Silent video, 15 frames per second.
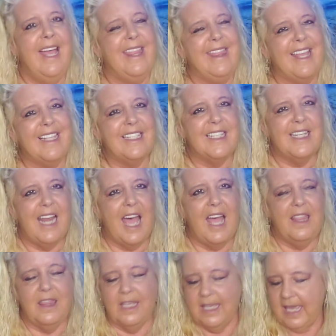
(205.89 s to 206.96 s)
That's
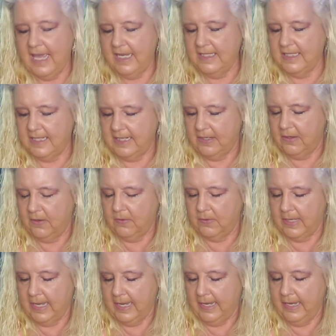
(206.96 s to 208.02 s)
not the case here,
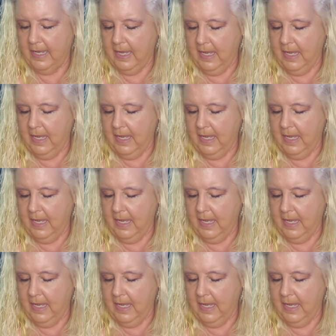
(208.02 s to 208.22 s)
okay?